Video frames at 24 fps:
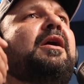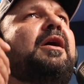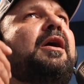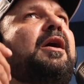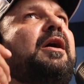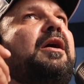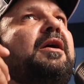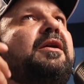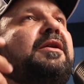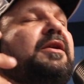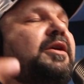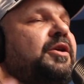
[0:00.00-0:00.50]

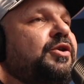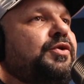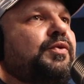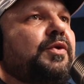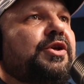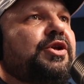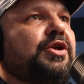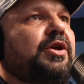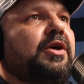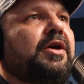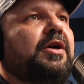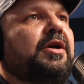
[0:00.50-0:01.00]
a
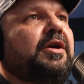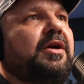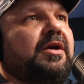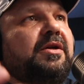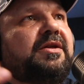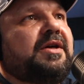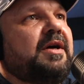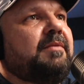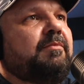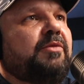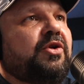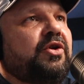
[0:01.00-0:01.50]
dishwasher, a
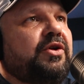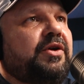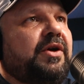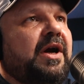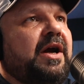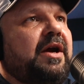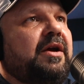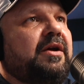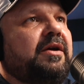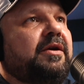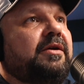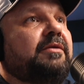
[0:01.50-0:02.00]
tumble
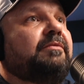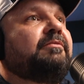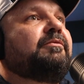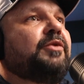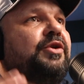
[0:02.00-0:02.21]
dryer,